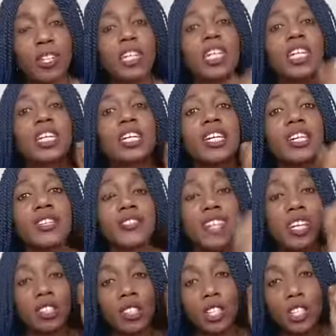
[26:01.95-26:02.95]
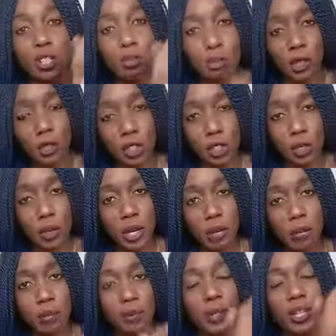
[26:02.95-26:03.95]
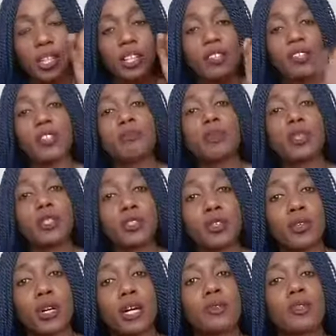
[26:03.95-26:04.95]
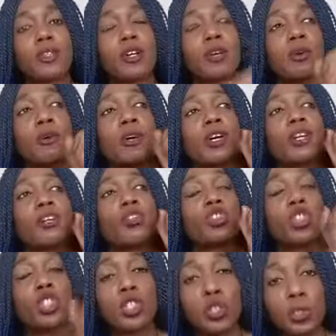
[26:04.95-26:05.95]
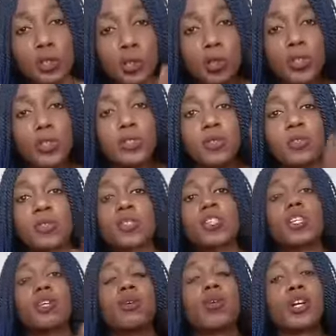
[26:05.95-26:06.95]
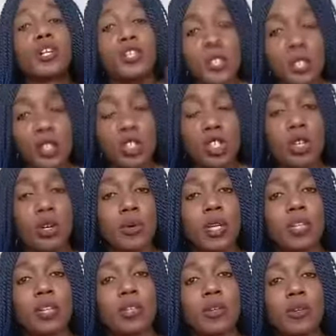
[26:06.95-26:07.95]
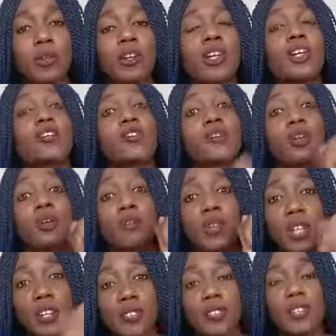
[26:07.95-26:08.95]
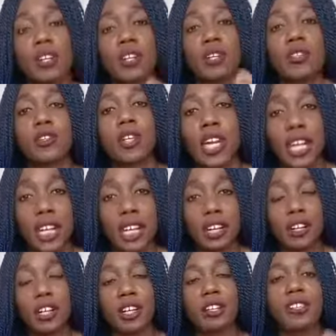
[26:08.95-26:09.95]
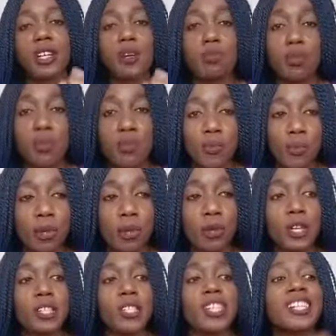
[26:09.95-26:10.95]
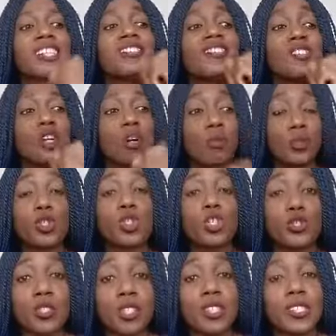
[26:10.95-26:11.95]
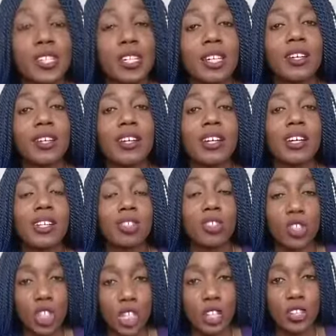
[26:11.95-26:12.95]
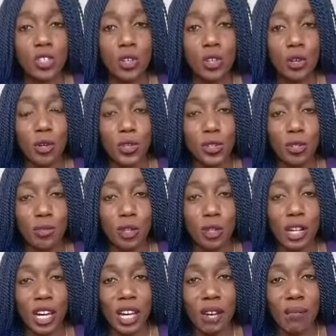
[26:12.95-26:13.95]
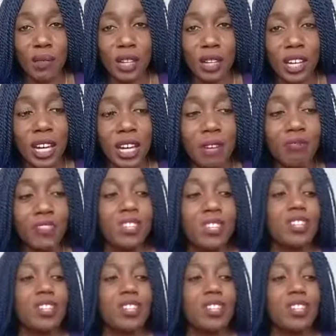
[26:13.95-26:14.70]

It is actually to build you up. It is to build you up. So choose to see what is it showing you. So if necessary, you can clear it and move forward. It is the opportunity to change the course of your life, okay?